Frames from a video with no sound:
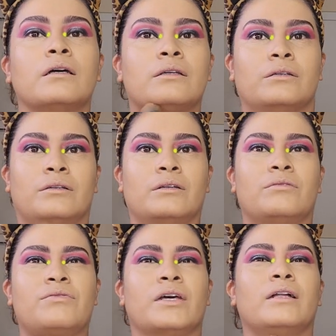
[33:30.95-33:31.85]
You
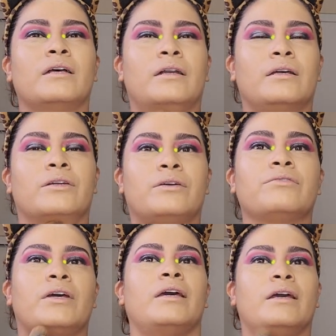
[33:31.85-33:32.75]
can feel it in your
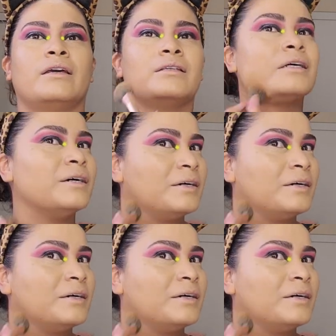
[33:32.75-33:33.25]
face.